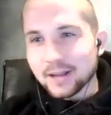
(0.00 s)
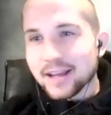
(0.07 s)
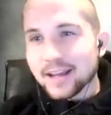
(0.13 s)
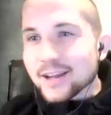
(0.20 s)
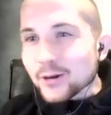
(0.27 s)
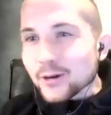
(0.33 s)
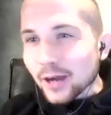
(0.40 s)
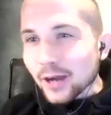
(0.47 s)

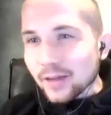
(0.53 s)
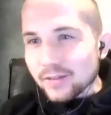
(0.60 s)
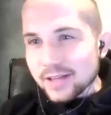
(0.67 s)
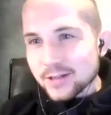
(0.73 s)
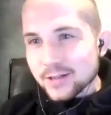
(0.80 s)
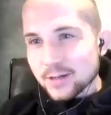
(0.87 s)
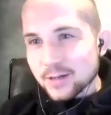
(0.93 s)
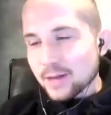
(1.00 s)
you're going to have a
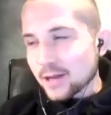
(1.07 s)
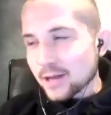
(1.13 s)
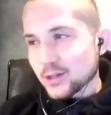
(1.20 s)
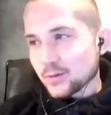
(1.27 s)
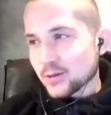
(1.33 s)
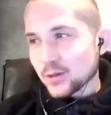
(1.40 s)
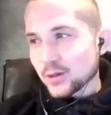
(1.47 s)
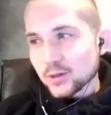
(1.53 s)
you're still going to
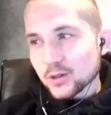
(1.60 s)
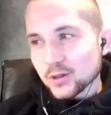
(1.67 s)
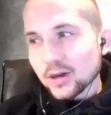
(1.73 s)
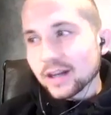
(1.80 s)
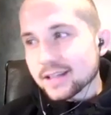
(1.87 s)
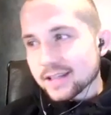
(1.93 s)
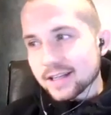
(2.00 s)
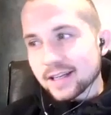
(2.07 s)
be
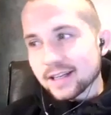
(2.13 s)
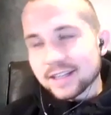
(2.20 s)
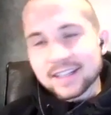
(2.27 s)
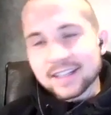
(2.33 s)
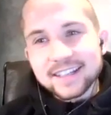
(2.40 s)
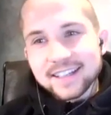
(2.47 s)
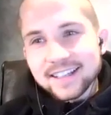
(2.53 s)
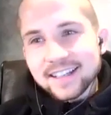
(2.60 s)
entertained. So
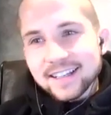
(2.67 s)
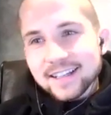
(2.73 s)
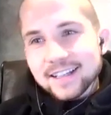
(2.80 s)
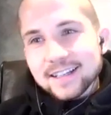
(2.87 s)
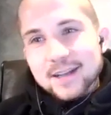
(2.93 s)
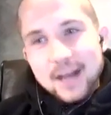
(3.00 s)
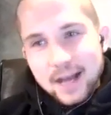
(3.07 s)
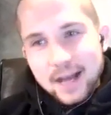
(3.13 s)

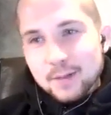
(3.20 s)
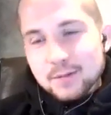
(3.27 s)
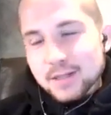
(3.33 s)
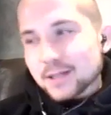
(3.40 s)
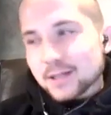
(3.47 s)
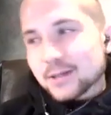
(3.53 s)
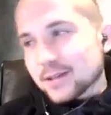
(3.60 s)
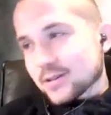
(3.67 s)

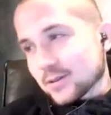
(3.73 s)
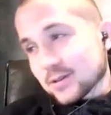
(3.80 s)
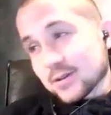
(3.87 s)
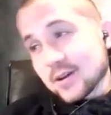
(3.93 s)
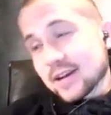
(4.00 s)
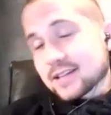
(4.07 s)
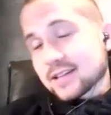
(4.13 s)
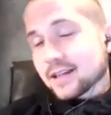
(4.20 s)
Absolutely. So it's
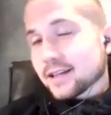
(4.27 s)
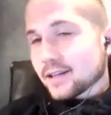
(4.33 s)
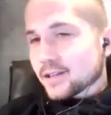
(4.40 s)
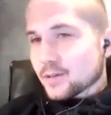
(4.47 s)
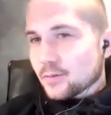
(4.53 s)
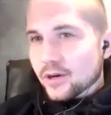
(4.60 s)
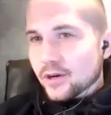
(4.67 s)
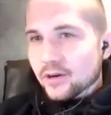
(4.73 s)
great to see like
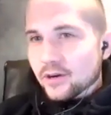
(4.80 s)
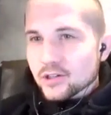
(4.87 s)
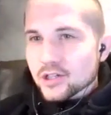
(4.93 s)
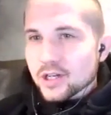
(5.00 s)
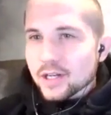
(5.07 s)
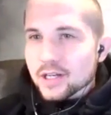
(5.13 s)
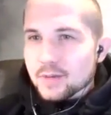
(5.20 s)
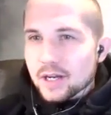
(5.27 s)
Marina
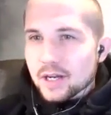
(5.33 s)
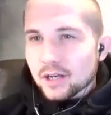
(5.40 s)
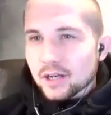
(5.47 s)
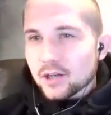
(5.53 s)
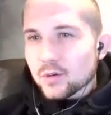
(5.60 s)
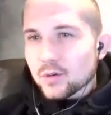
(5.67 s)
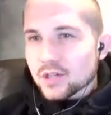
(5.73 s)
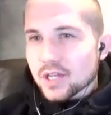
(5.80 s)
Rodriguez making
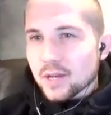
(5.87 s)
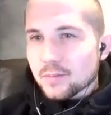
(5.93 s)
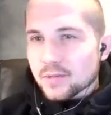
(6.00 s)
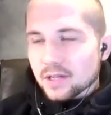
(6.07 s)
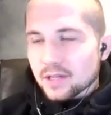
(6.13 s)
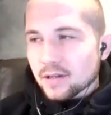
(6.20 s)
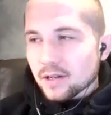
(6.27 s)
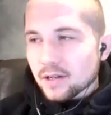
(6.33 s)
huge steps
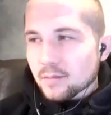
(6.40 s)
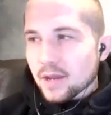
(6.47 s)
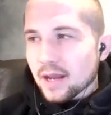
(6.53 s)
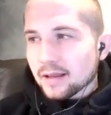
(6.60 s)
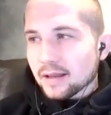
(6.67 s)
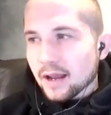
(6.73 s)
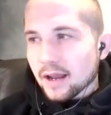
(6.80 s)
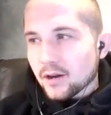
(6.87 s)
and, and
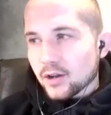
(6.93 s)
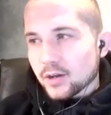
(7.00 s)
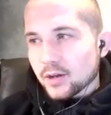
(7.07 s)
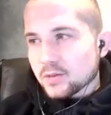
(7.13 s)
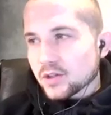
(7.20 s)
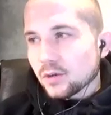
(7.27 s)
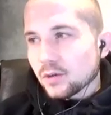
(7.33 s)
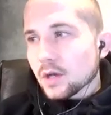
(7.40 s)
making that climb.
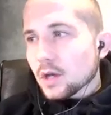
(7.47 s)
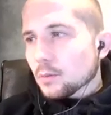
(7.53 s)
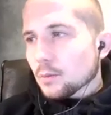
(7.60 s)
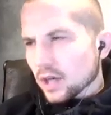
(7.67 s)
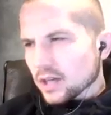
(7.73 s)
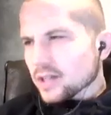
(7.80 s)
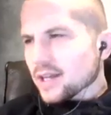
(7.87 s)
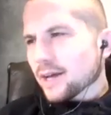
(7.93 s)
So,
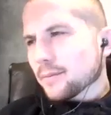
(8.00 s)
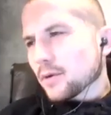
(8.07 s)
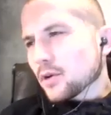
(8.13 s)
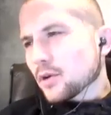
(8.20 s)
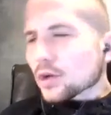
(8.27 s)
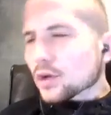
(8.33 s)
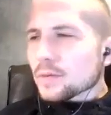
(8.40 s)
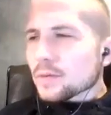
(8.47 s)
but uh, yeah,
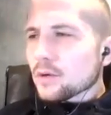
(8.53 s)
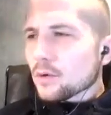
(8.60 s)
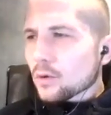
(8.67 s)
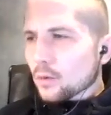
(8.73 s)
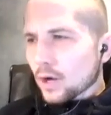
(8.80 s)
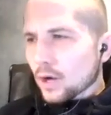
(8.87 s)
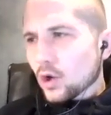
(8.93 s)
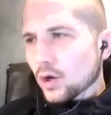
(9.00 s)
look at
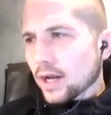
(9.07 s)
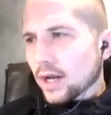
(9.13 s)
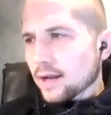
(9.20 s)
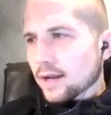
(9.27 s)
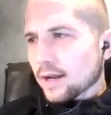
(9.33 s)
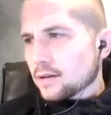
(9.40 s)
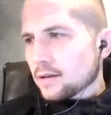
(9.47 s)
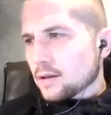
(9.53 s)
when I look at
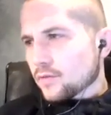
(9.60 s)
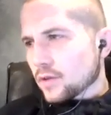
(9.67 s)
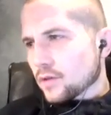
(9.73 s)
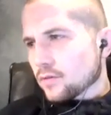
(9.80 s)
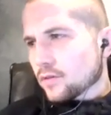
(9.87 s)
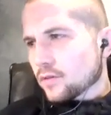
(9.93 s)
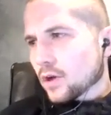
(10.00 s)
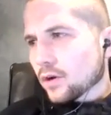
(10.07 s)
it, you've,
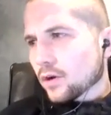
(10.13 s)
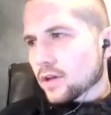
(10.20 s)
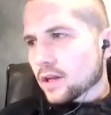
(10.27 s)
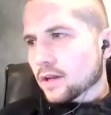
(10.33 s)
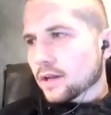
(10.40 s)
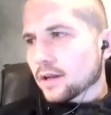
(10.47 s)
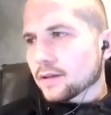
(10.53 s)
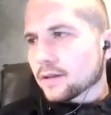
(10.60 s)
you've Claudia
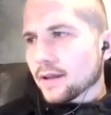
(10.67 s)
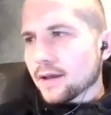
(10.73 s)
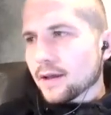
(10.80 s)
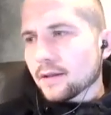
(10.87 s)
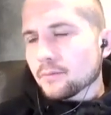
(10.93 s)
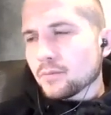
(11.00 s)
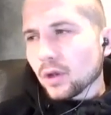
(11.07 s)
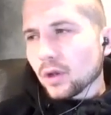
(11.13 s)
Gadelha
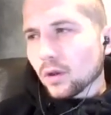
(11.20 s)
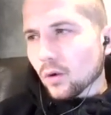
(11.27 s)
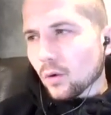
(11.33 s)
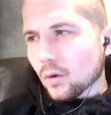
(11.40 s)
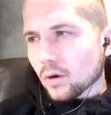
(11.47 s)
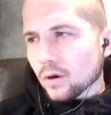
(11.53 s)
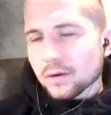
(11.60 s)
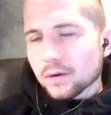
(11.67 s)
below
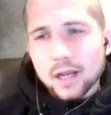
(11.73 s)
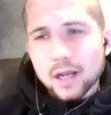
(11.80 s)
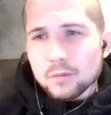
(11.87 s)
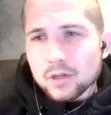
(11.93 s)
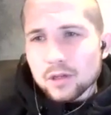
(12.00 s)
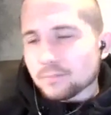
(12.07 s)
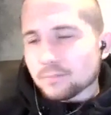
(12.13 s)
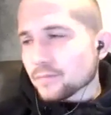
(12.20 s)
her. That'd be